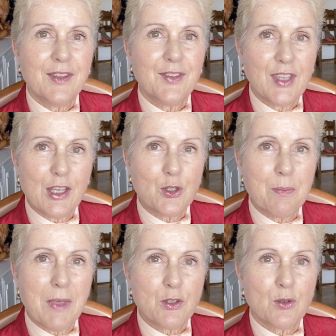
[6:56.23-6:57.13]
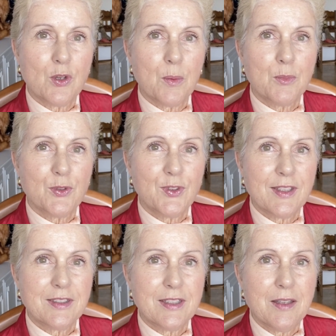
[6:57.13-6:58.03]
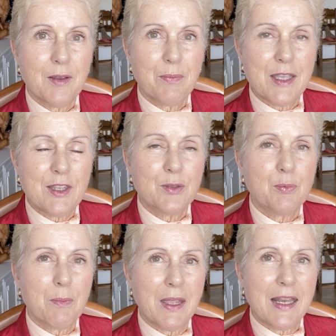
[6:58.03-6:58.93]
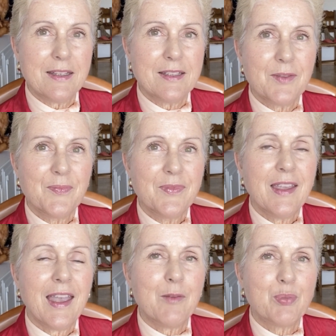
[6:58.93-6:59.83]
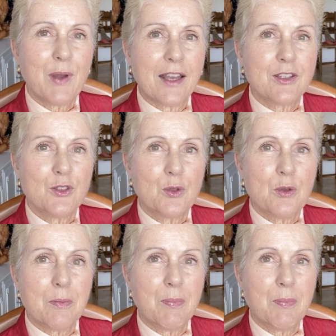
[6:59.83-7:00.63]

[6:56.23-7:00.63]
set your metronome to 60 beats per minute and practice through the